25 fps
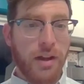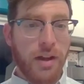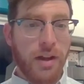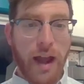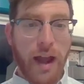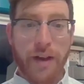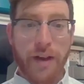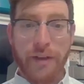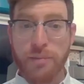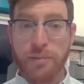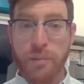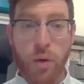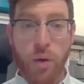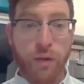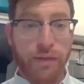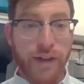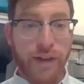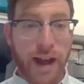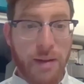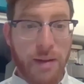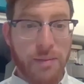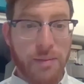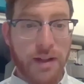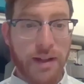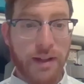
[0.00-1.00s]
have more
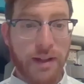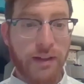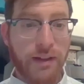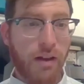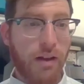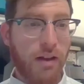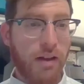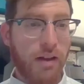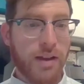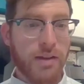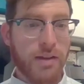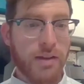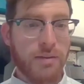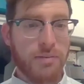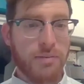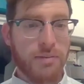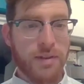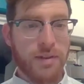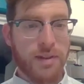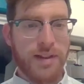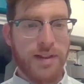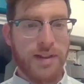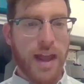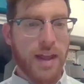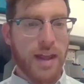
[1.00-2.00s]
family
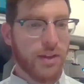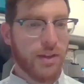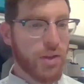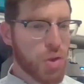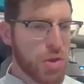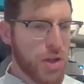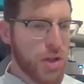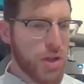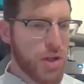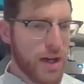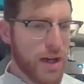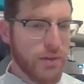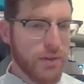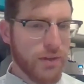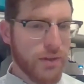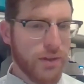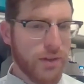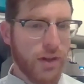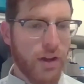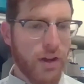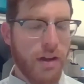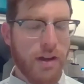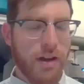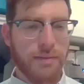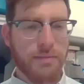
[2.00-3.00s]
time, less travel
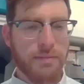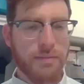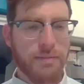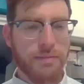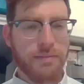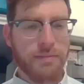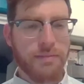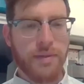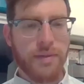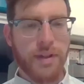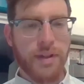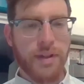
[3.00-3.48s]
time.